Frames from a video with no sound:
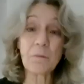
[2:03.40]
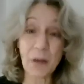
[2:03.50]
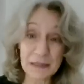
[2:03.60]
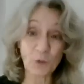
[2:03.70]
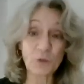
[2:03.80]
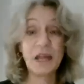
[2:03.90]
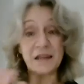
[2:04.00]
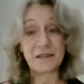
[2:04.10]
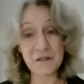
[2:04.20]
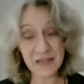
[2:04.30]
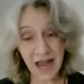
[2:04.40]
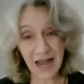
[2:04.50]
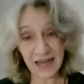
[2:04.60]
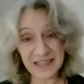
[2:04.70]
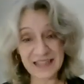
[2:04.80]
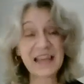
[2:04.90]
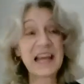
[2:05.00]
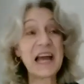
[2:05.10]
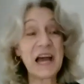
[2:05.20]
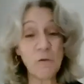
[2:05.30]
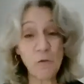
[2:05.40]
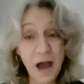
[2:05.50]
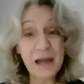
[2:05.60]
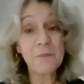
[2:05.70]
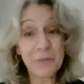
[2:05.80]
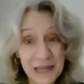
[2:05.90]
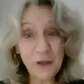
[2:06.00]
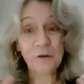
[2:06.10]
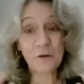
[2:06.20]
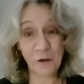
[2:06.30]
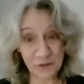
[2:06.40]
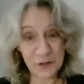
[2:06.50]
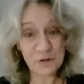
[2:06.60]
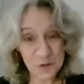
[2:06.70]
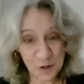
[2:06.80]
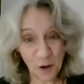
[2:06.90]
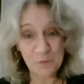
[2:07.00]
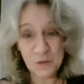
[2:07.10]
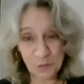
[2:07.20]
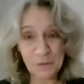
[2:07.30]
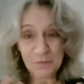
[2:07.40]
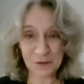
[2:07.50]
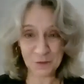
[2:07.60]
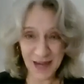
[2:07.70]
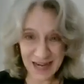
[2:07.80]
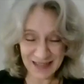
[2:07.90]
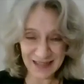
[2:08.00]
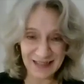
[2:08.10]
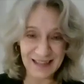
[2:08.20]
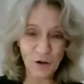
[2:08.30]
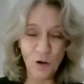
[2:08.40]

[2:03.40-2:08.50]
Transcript: but on the other side, 1 million of new jobs will be created.